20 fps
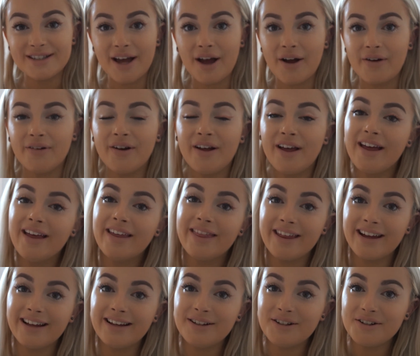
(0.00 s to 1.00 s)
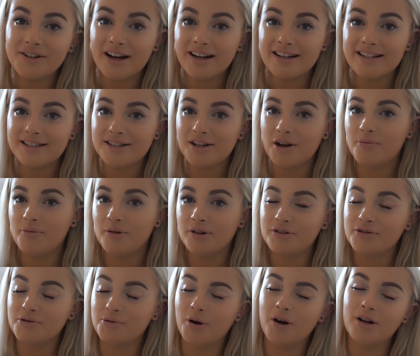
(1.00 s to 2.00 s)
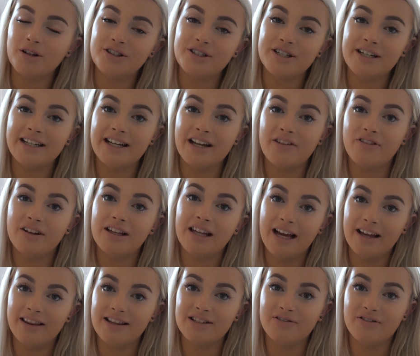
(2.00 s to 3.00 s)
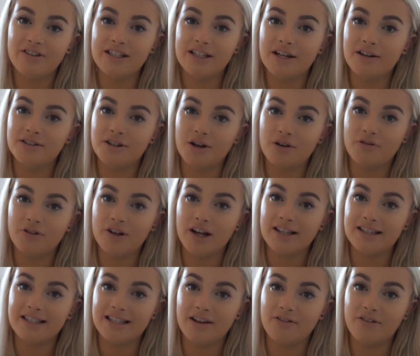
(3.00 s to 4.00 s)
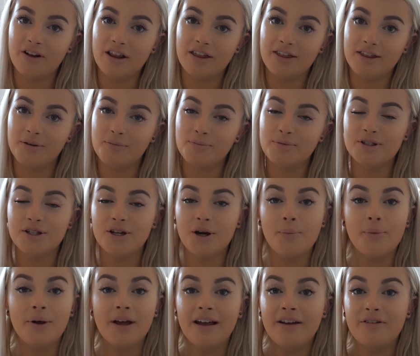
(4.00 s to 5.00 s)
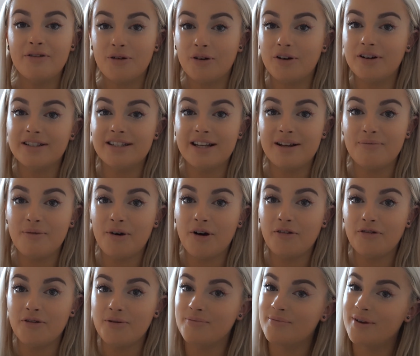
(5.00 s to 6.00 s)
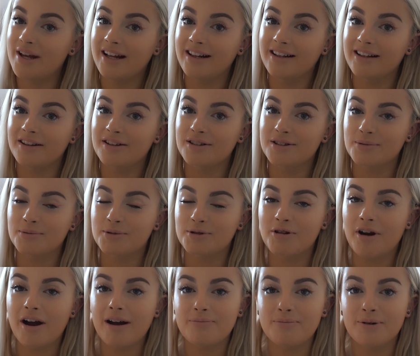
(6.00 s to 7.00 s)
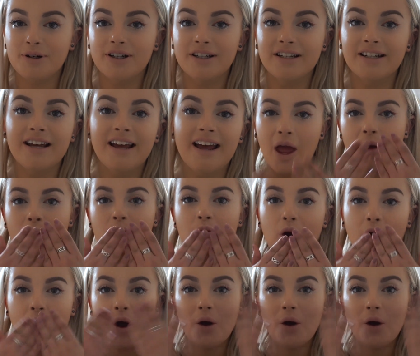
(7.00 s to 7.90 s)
So thank you guys so much for watching. If you like this video, don't forget to give it a thumbs up. If you want to see more from me, click the subscribe button.